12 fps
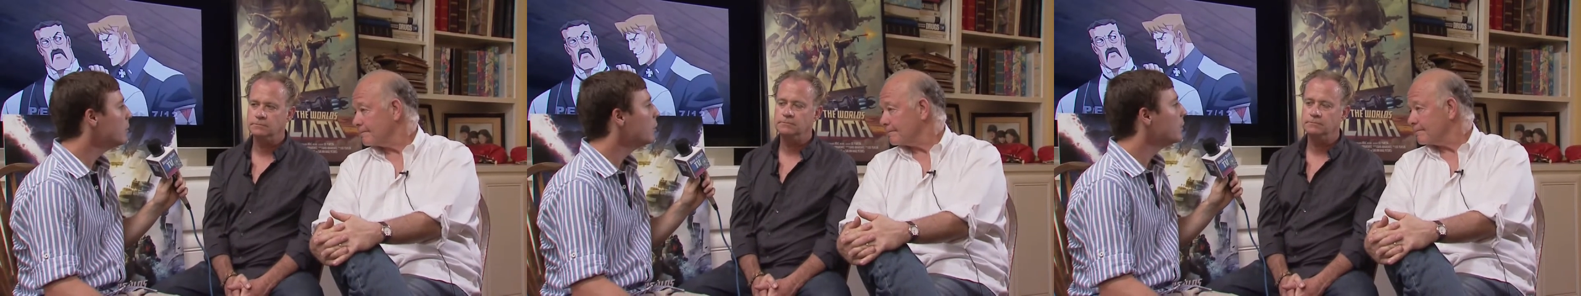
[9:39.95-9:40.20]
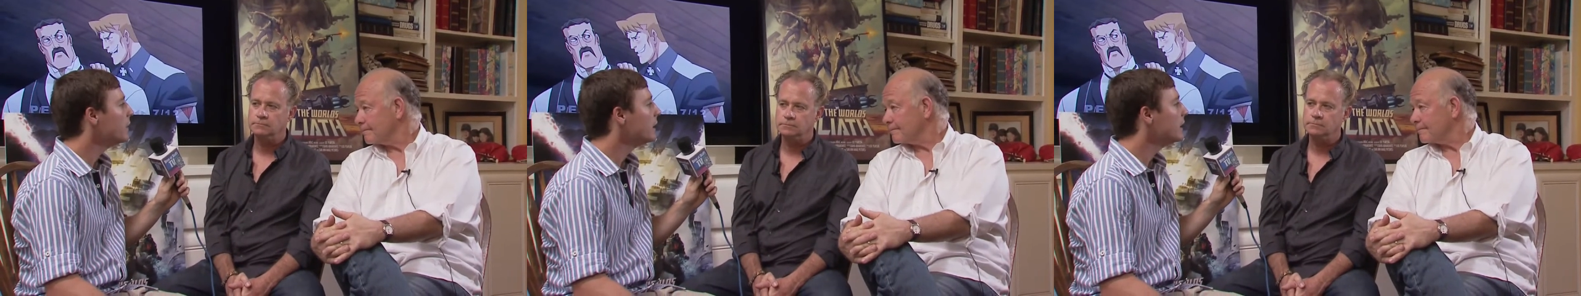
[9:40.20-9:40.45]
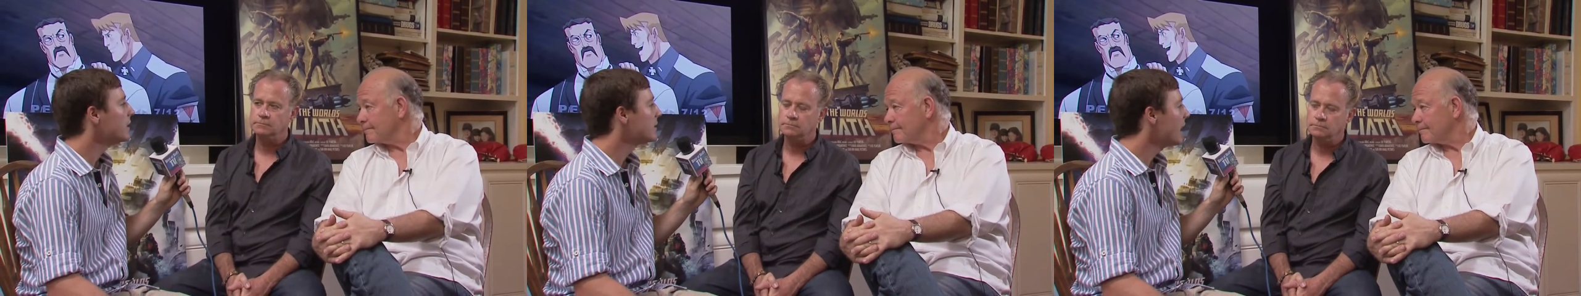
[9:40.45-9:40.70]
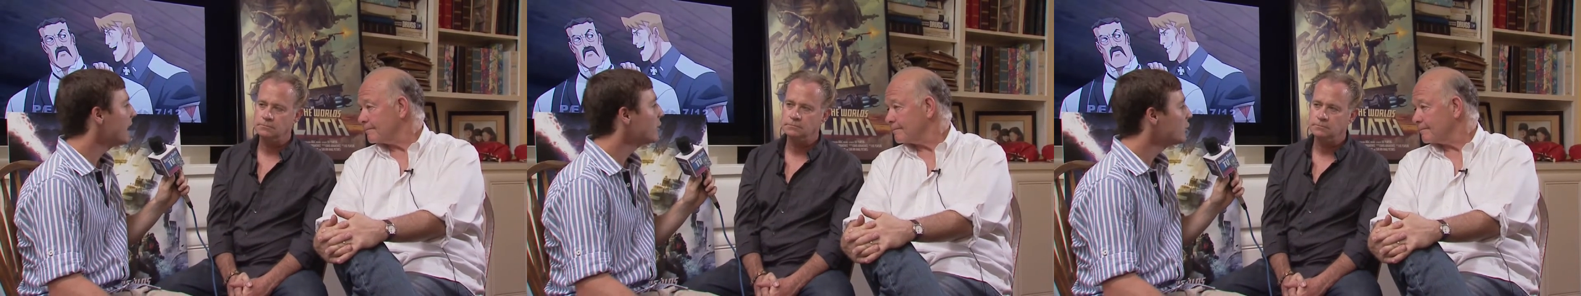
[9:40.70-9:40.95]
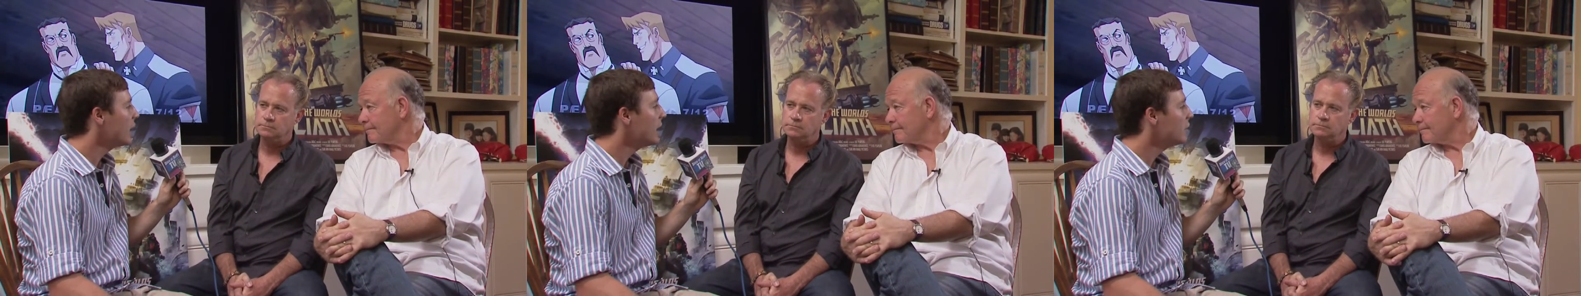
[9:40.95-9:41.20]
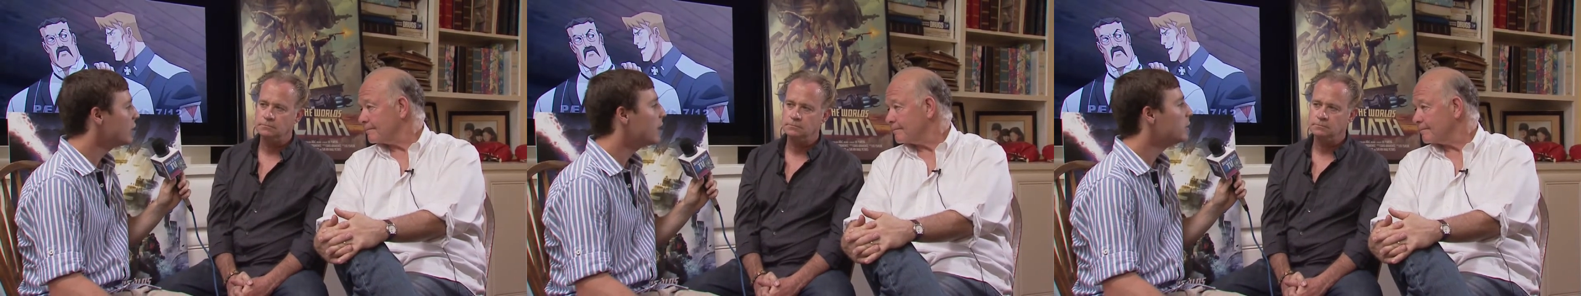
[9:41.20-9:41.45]
Speaker 1: movie, does that
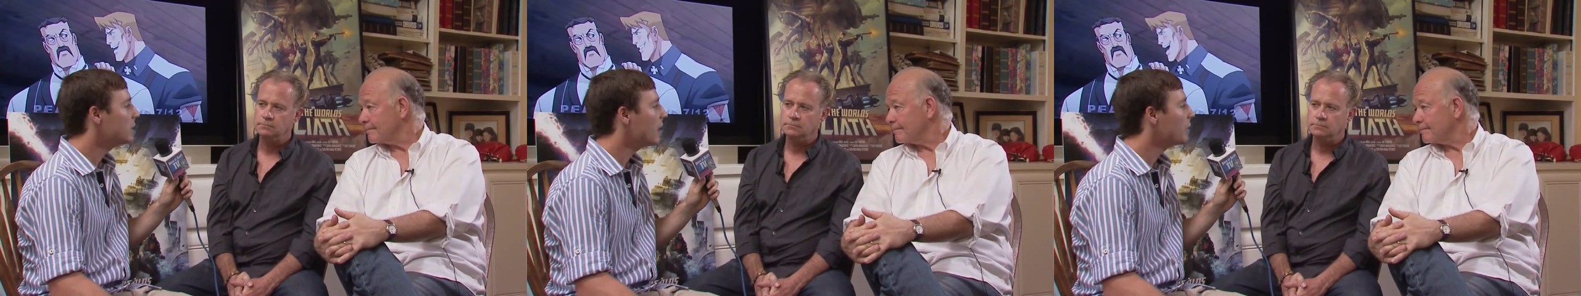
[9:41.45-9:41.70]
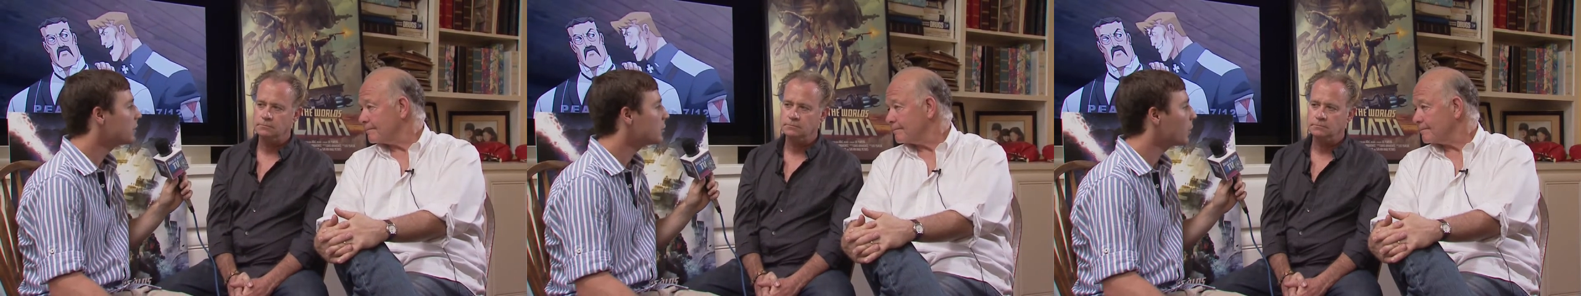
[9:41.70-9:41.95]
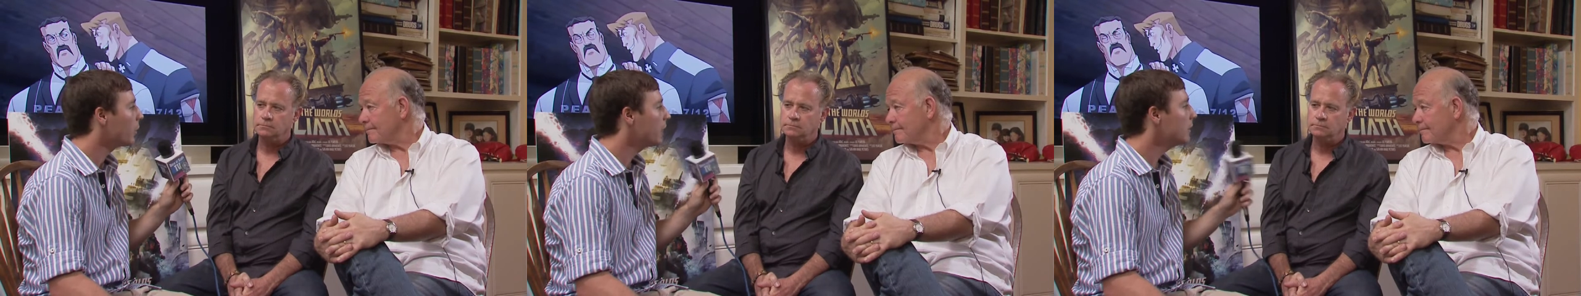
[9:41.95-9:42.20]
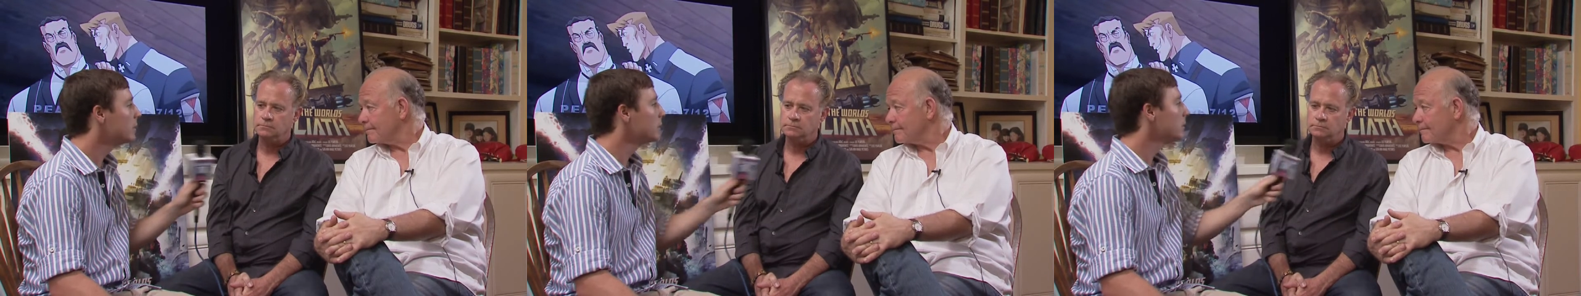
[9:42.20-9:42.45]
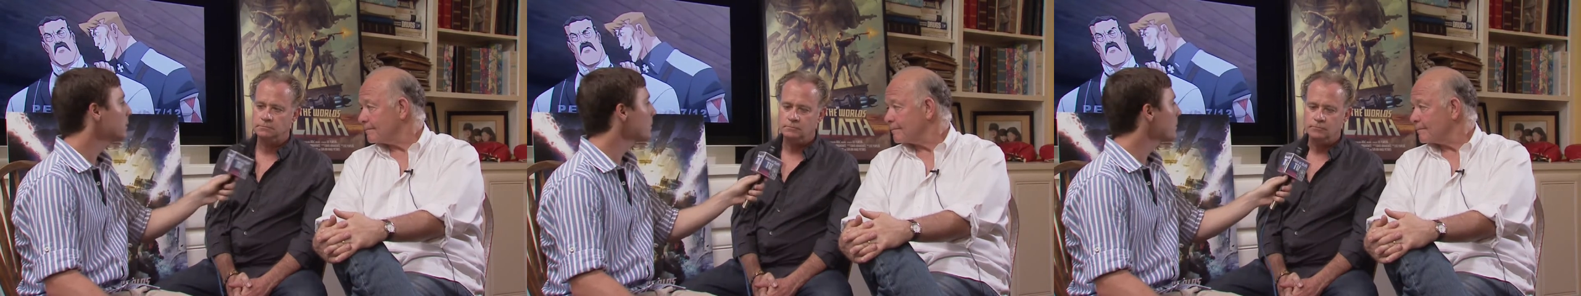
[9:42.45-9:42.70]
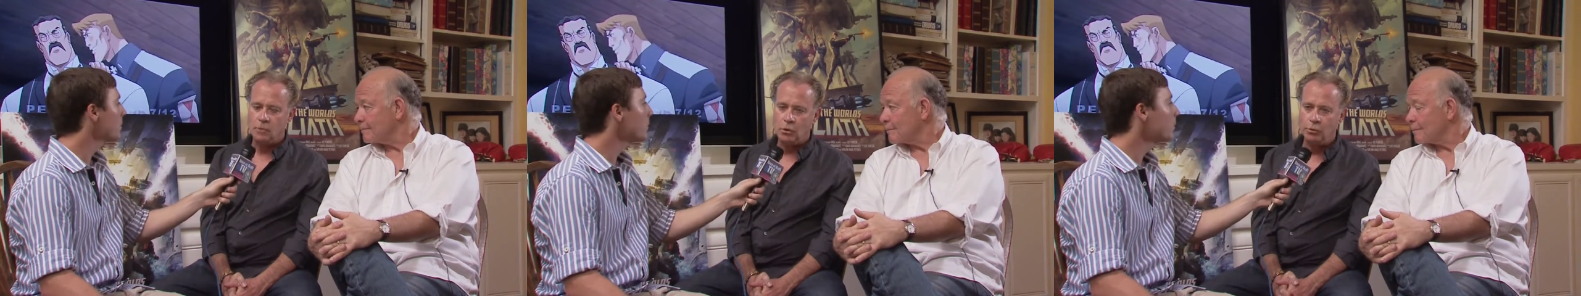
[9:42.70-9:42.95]
change how you tell the story?
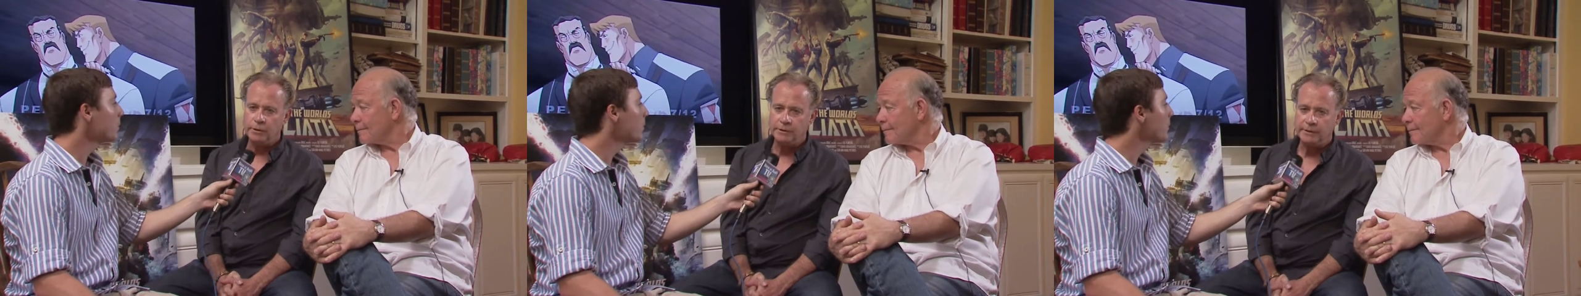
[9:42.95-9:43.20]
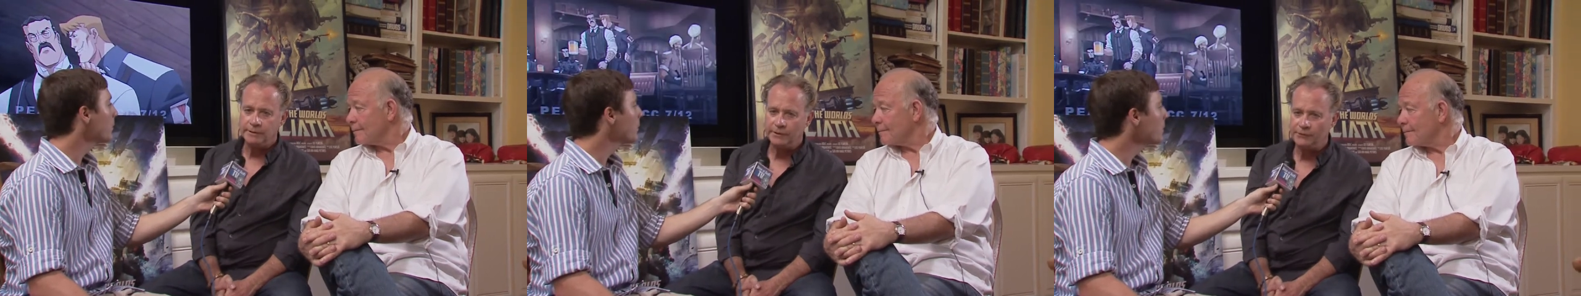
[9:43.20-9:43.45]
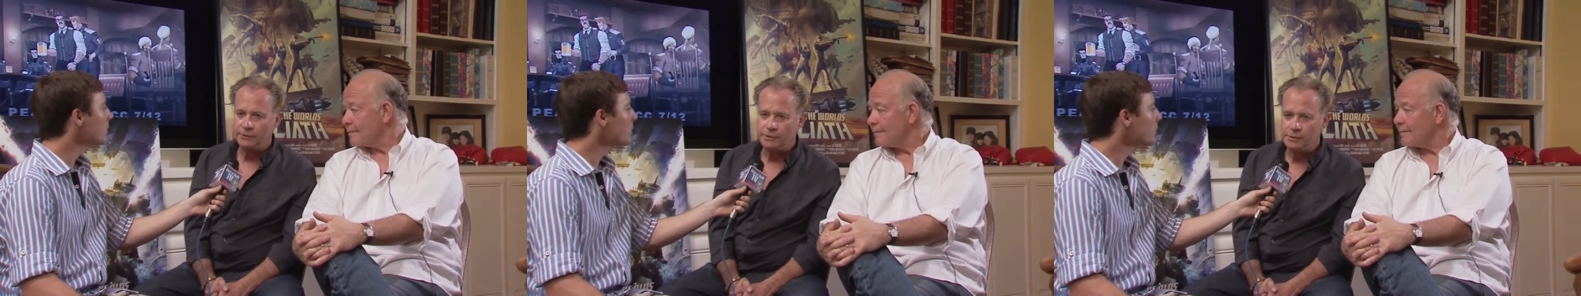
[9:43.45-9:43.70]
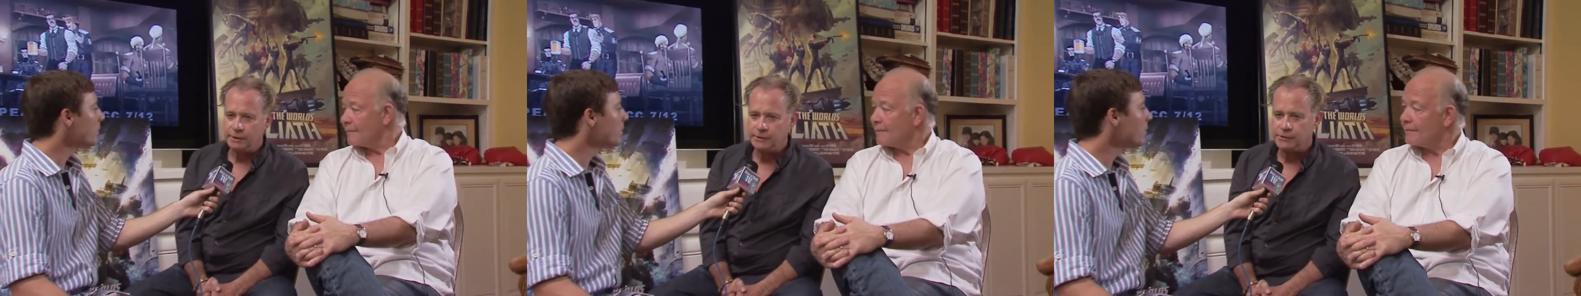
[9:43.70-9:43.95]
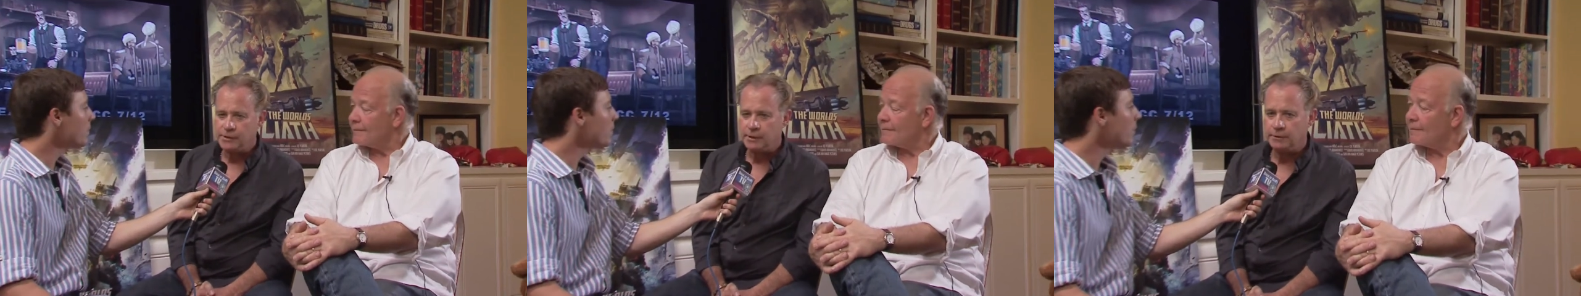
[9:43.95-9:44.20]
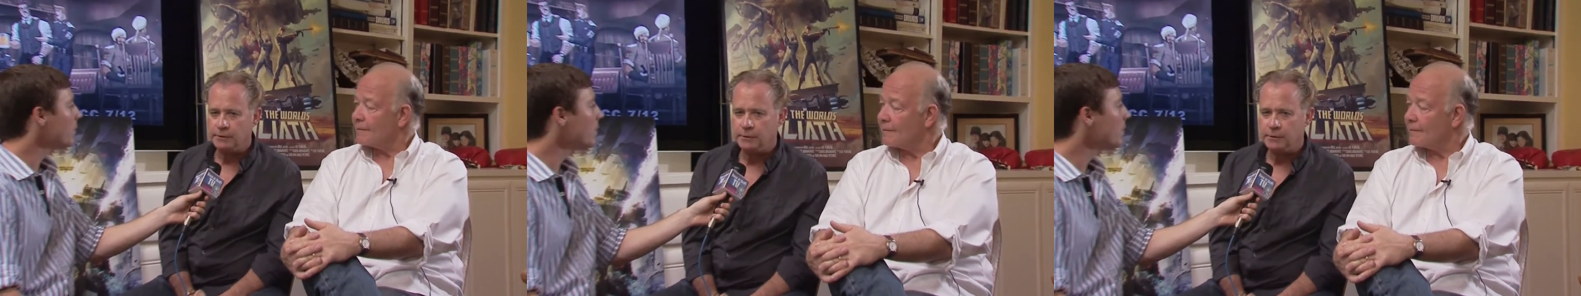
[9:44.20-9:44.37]
Speaker 2: Well, it doesn't change how,